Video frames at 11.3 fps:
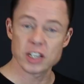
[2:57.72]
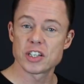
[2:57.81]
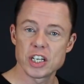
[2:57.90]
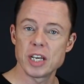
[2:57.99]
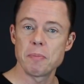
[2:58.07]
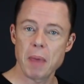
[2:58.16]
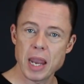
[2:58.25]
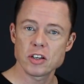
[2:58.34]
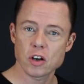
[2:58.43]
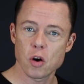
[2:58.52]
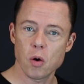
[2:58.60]
G
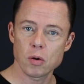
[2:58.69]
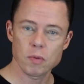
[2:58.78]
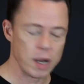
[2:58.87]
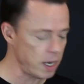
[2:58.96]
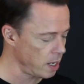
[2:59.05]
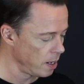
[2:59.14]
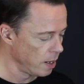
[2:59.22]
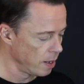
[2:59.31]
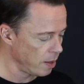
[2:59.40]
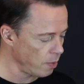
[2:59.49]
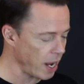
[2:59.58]
major chord, right?
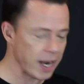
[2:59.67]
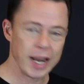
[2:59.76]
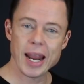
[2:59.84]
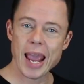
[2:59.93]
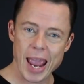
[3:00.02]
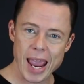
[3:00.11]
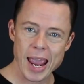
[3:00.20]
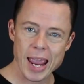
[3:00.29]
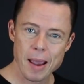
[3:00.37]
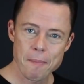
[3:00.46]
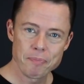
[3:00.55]
Then we got an
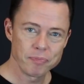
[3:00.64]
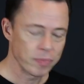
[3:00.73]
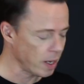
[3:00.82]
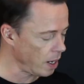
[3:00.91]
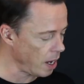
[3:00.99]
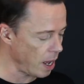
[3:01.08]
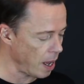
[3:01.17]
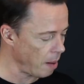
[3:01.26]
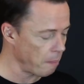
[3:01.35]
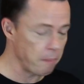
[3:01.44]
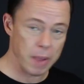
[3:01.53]
A
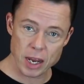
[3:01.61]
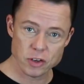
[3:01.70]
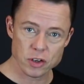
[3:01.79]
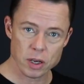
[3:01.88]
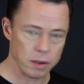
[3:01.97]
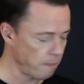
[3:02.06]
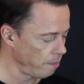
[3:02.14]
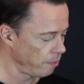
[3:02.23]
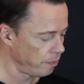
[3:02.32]
major